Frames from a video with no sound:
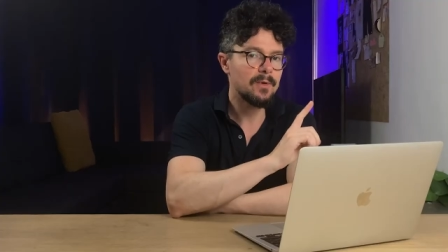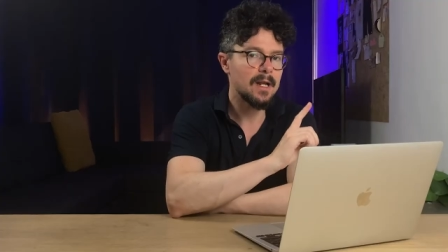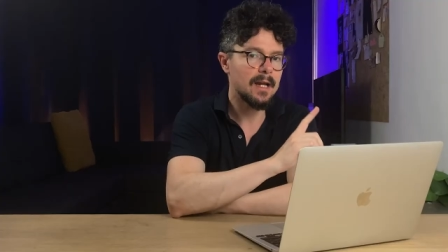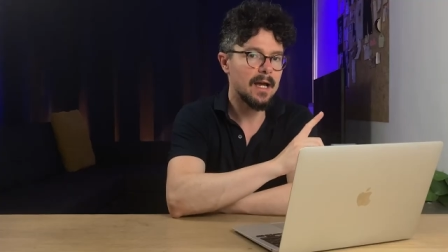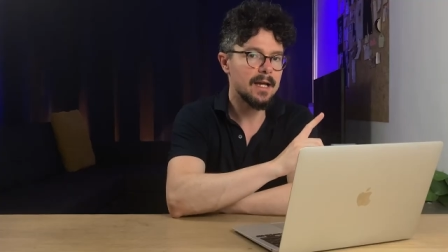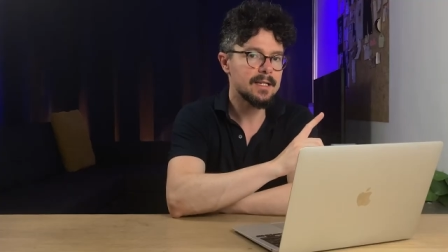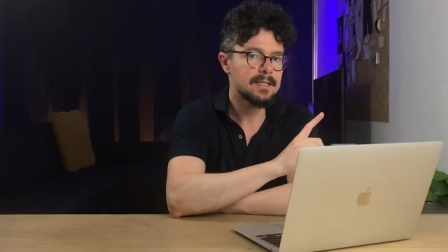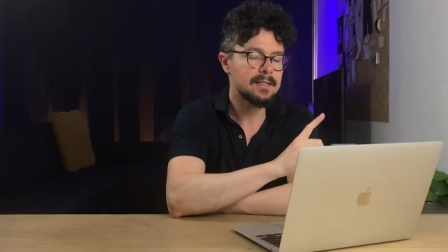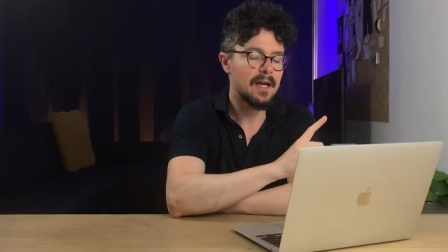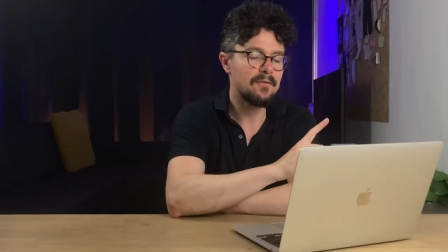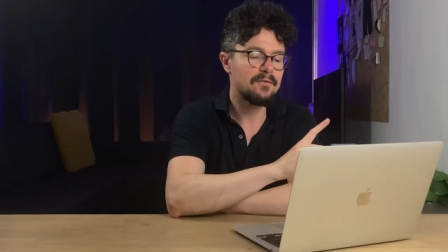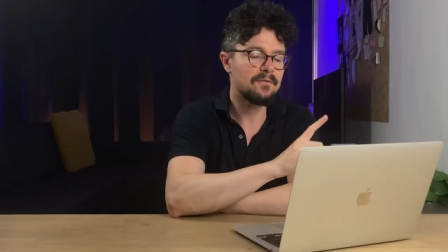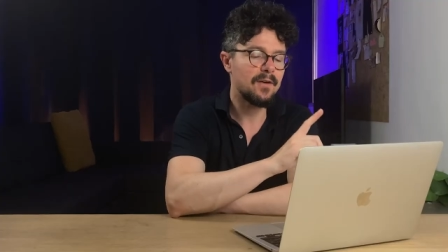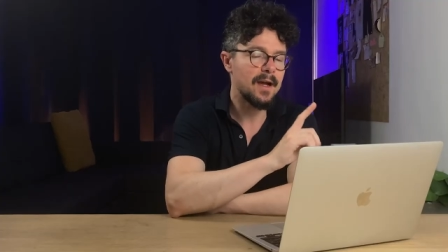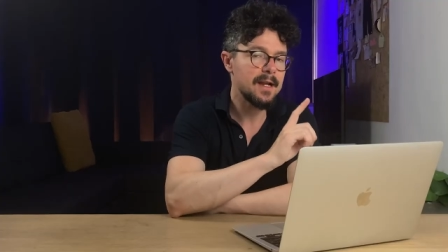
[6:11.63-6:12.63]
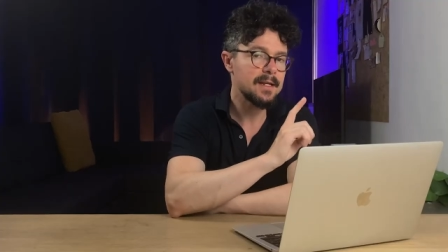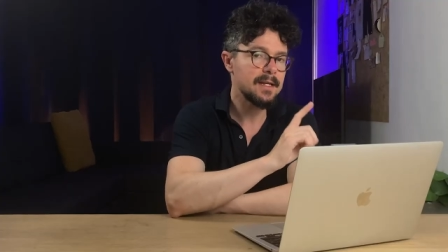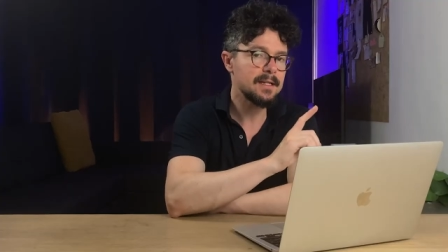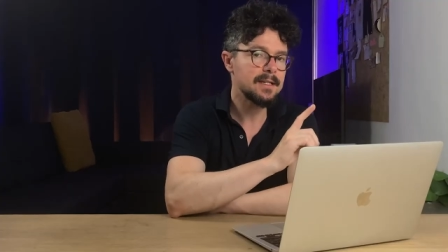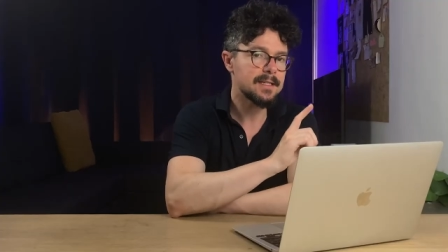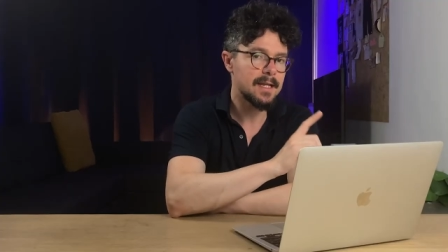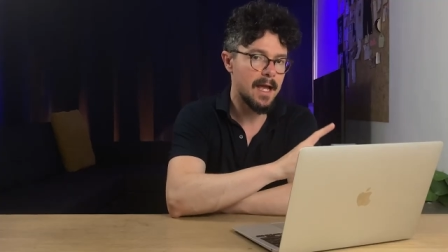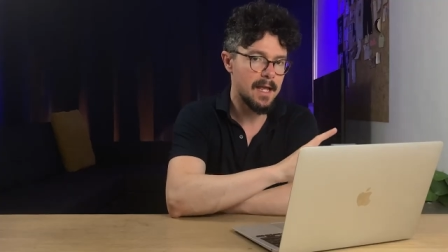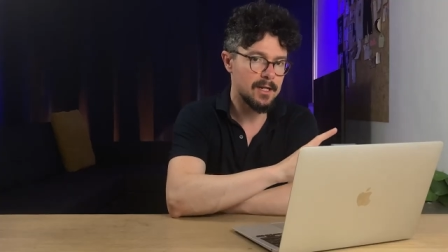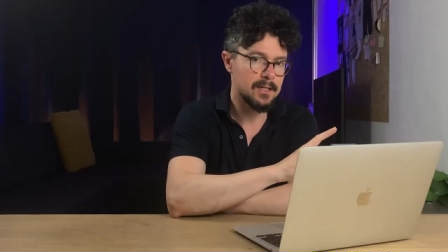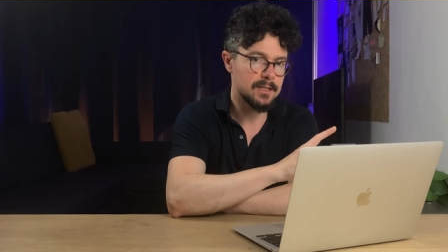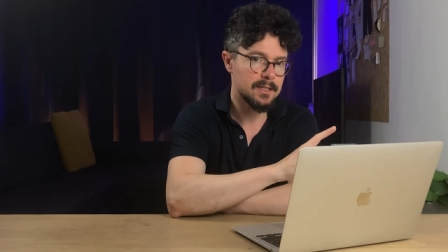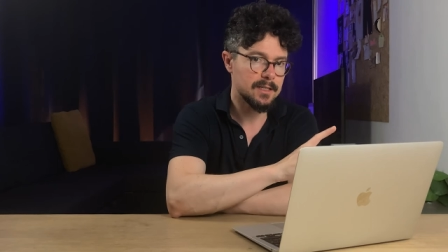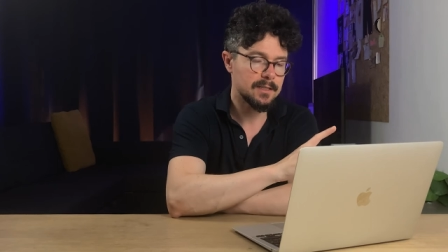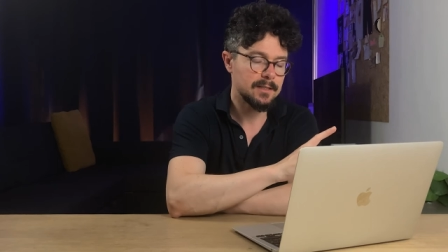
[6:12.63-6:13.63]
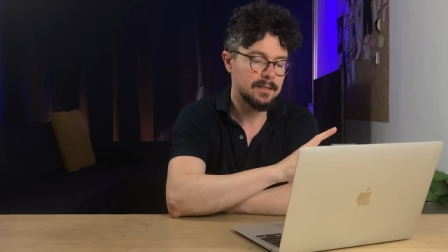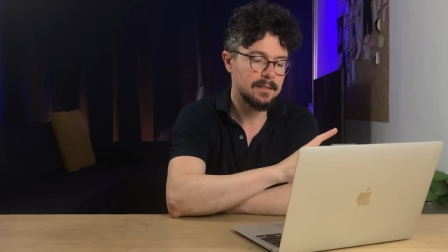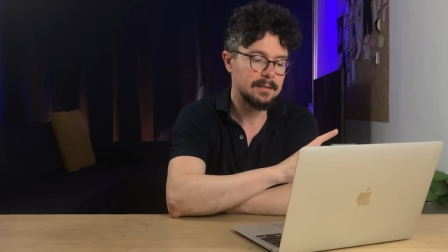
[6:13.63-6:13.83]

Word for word: realize that finding designers